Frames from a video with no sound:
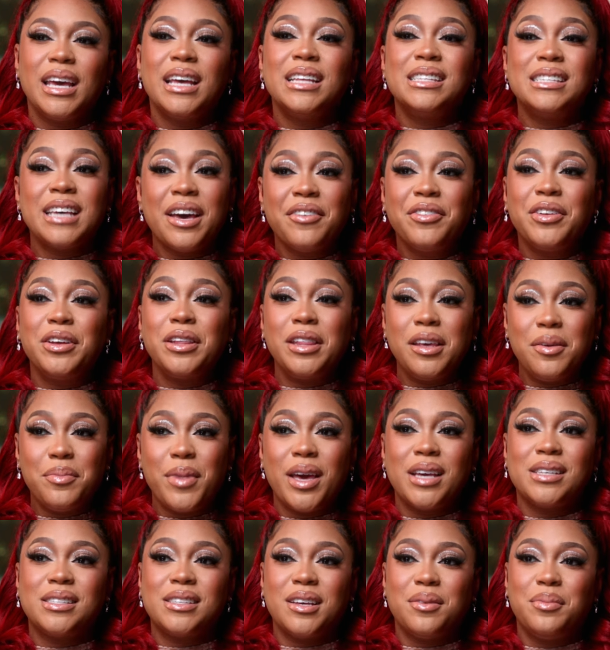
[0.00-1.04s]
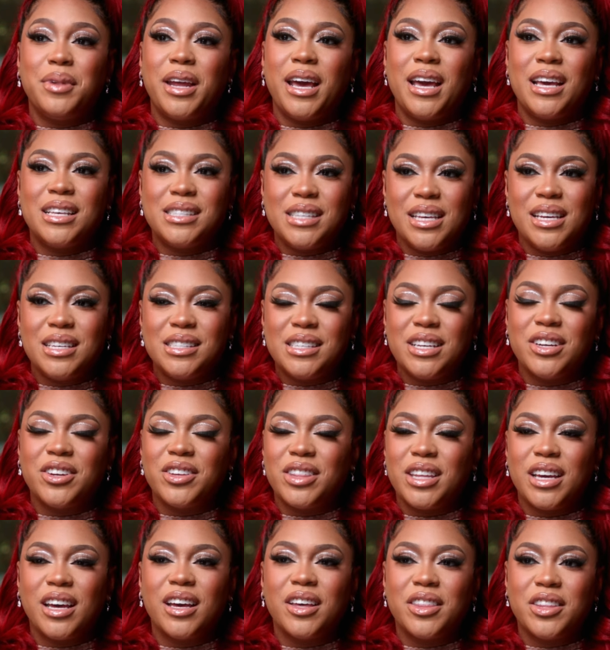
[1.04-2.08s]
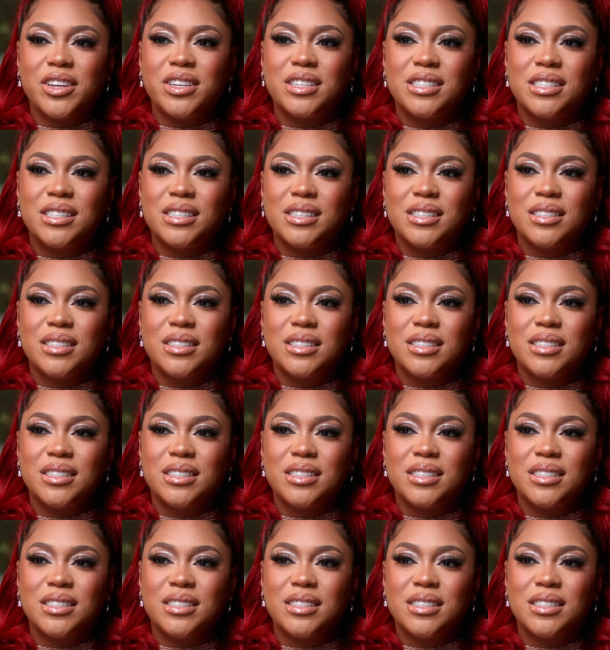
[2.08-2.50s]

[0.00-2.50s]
It definitely makes some days easier than others